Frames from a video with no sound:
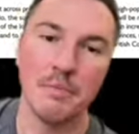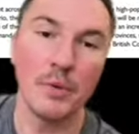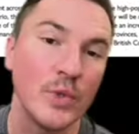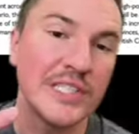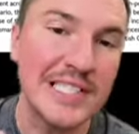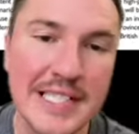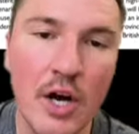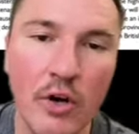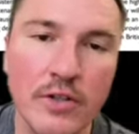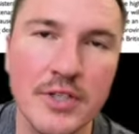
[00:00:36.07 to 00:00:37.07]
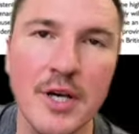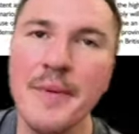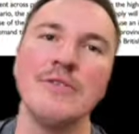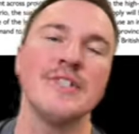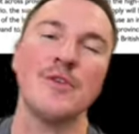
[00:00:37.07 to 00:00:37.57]
But when you see articles
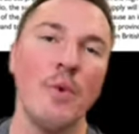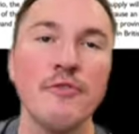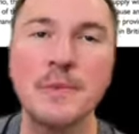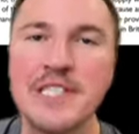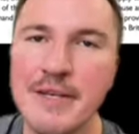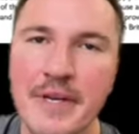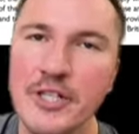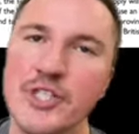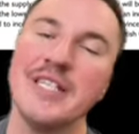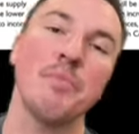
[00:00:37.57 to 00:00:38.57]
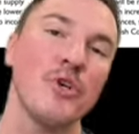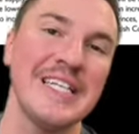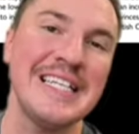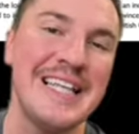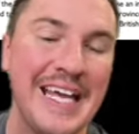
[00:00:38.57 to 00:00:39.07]
coming out like the one from CMHC
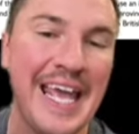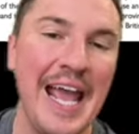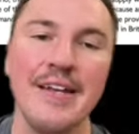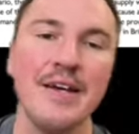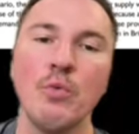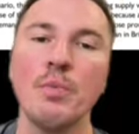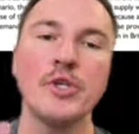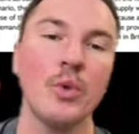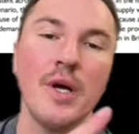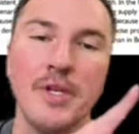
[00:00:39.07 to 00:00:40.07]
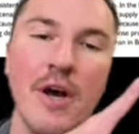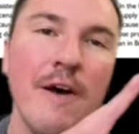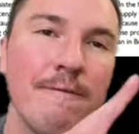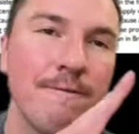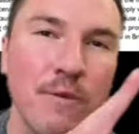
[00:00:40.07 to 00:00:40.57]
predicting that Canada will be short up to
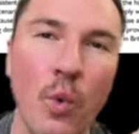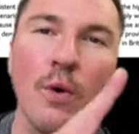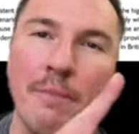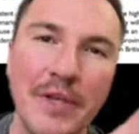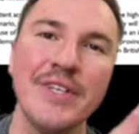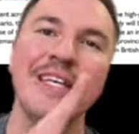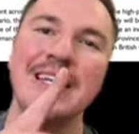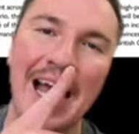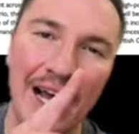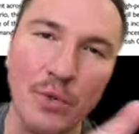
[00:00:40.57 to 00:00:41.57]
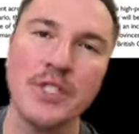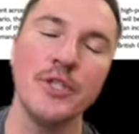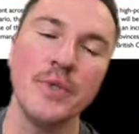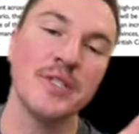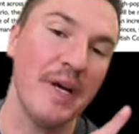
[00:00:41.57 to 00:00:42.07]
4 million housing
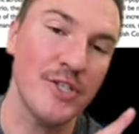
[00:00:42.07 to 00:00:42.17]
units by